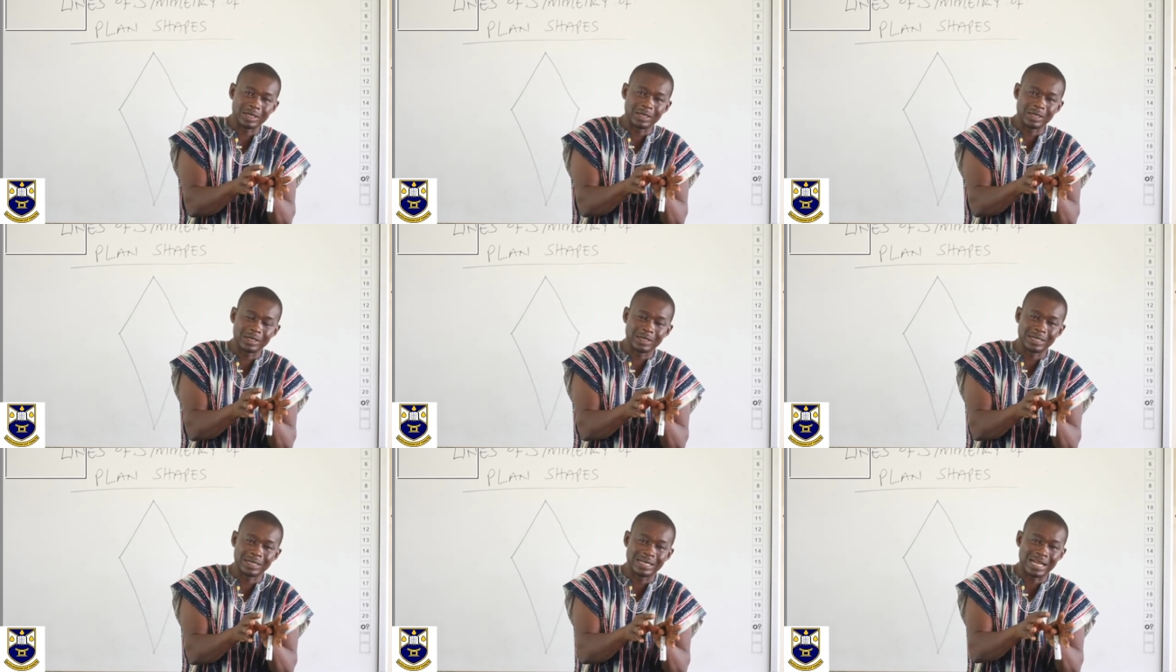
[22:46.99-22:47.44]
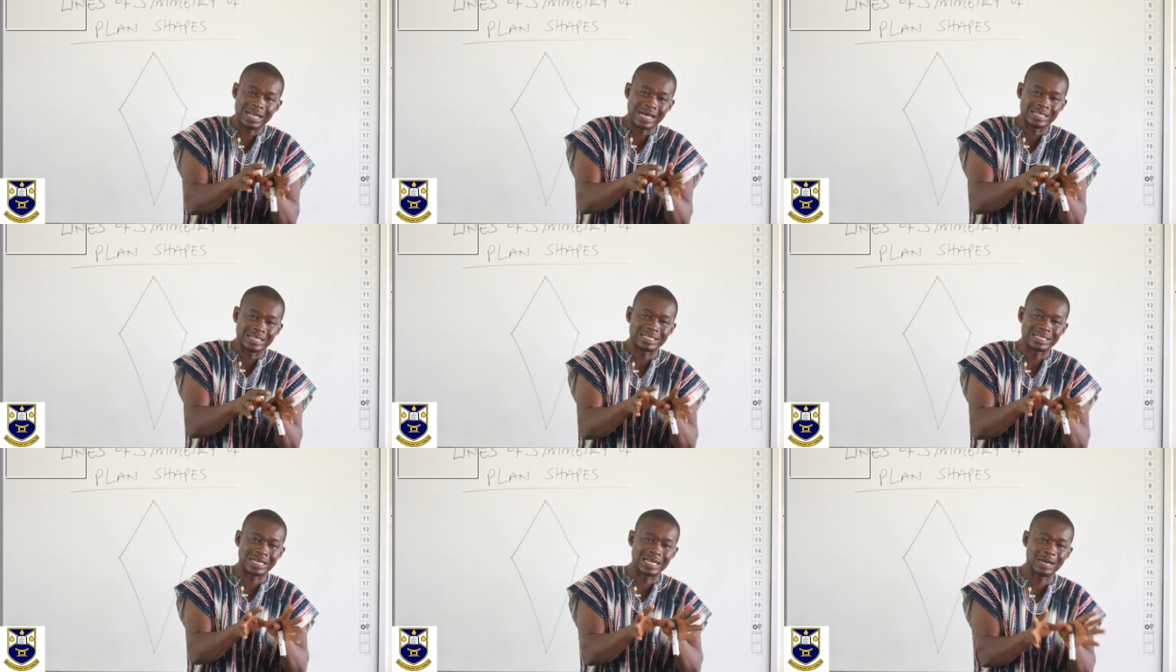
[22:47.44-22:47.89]
that is
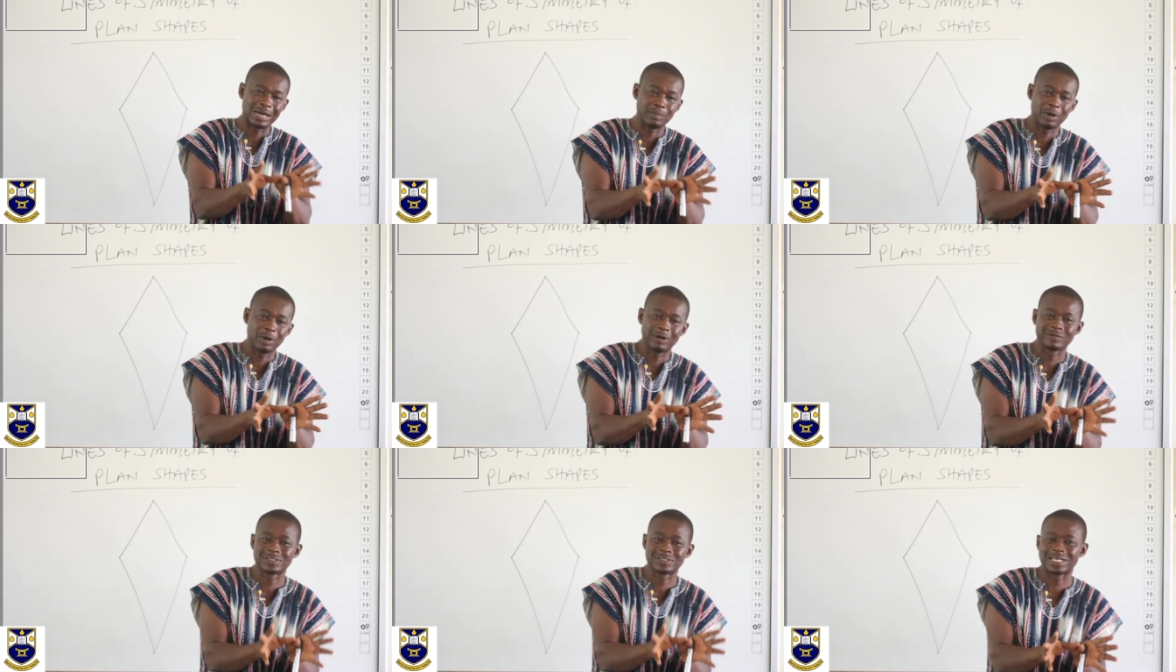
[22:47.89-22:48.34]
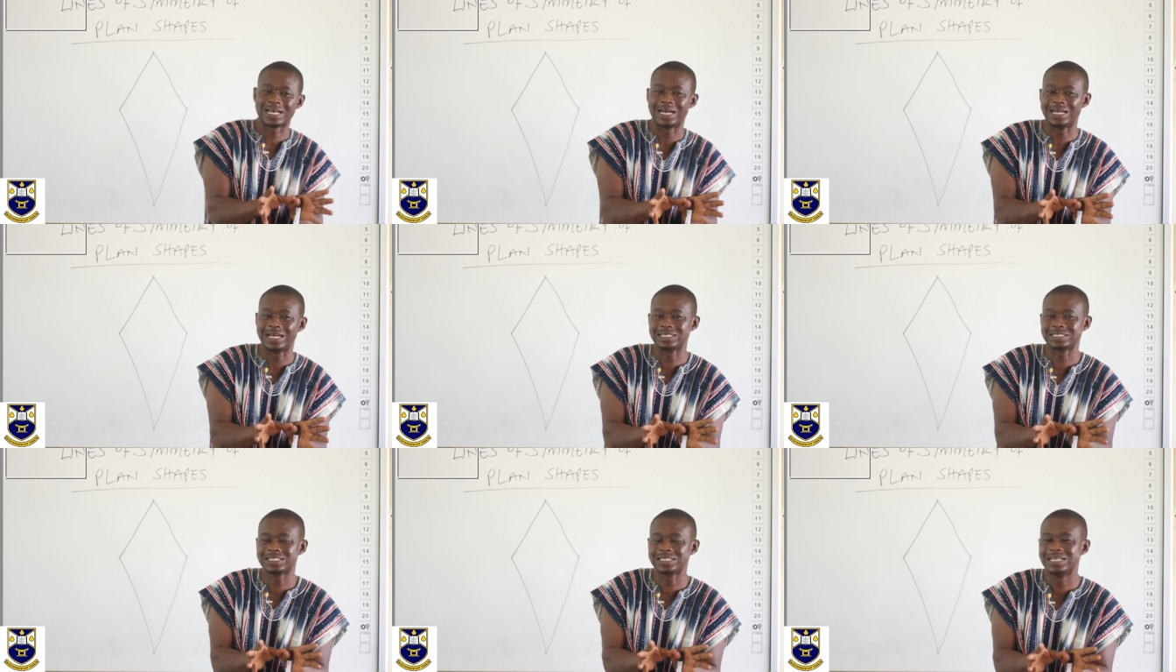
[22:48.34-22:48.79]
the number of
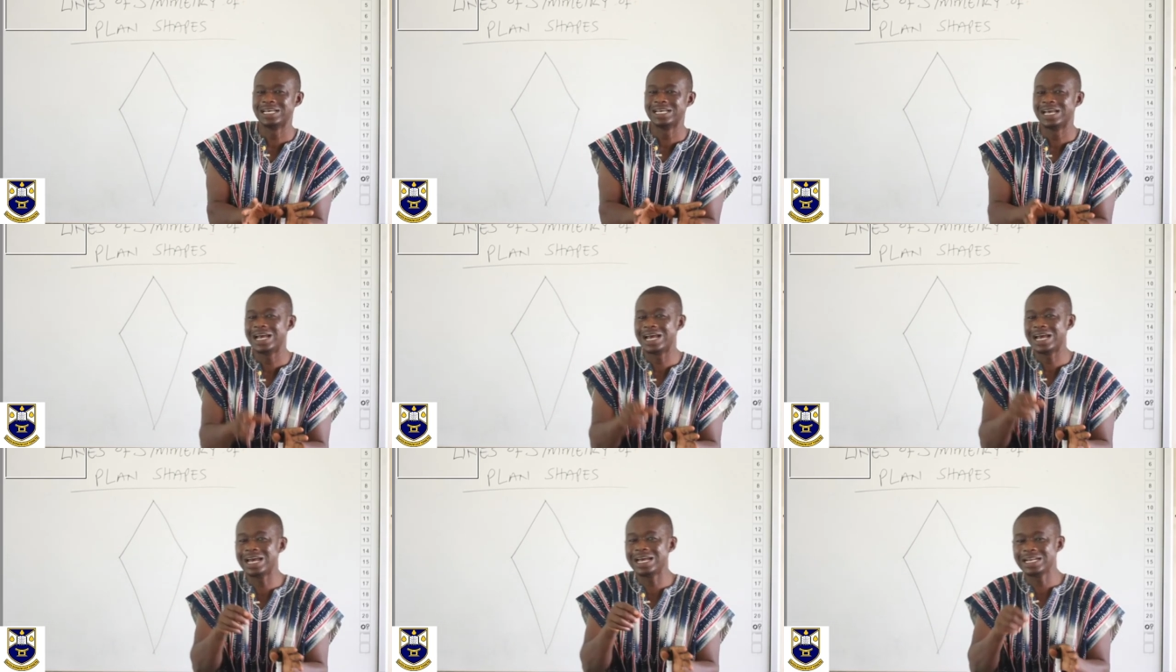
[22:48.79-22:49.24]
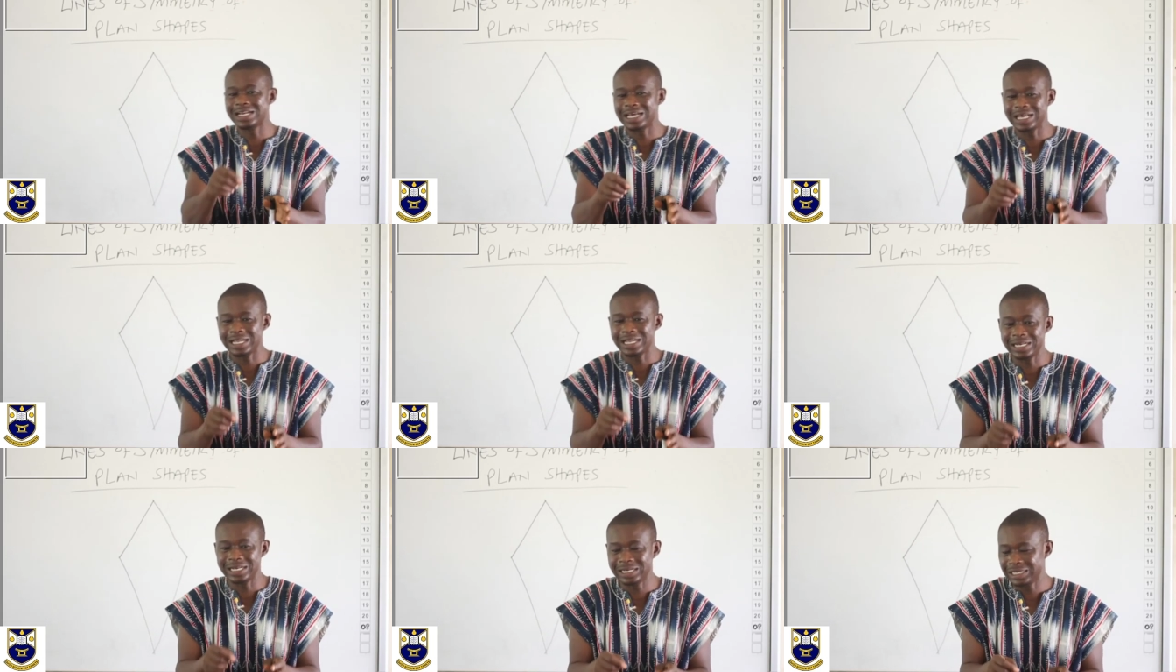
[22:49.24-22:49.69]
sides, and
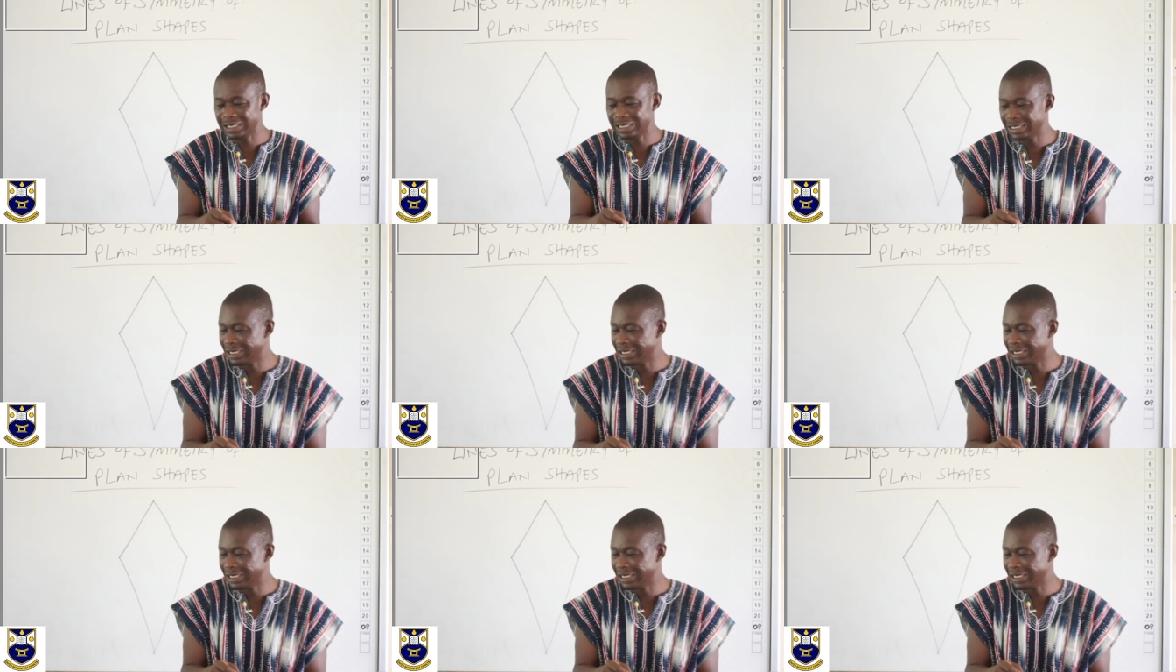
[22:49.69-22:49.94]
then